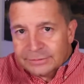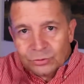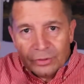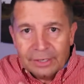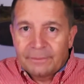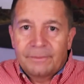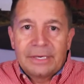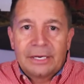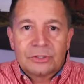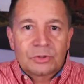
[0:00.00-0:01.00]
sort of,
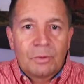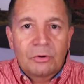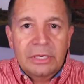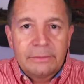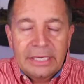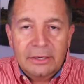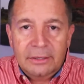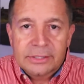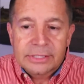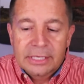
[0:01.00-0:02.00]
you know, smoke and
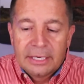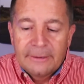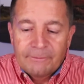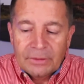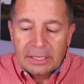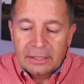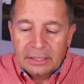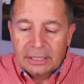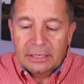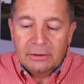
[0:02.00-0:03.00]
mirrors
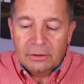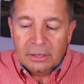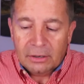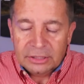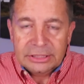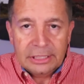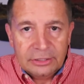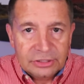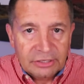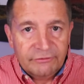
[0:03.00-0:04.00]
you are
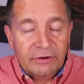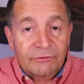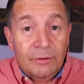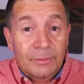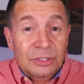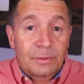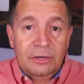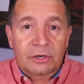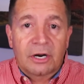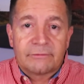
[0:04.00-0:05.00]
setting yourself up for a much
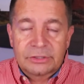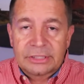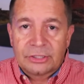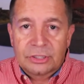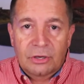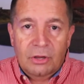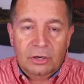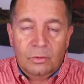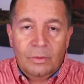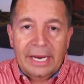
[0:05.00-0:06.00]
better conversation
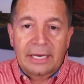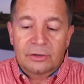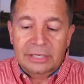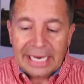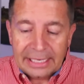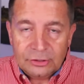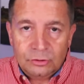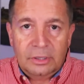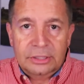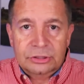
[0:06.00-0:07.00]
along the way. You're gaining
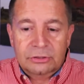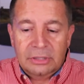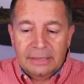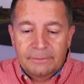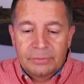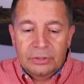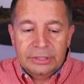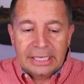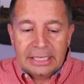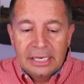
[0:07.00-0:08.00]
trust, you're
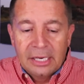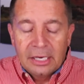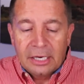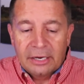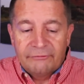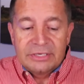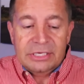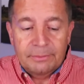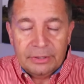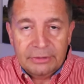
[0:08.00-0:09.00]
building uh,
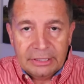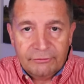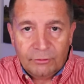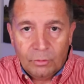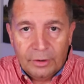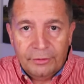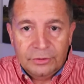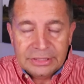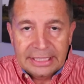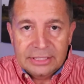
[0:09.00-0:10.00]
visibility for what
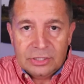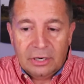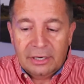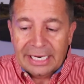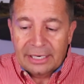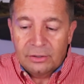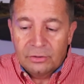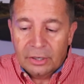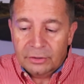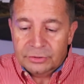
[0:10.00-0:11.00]
those needs are, and
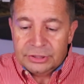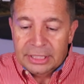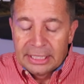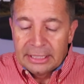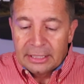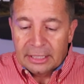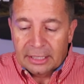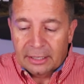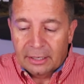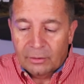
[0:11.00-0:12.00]
who knows
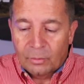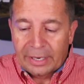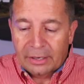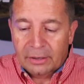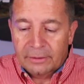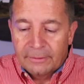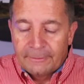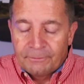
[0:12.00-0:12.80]
uh, where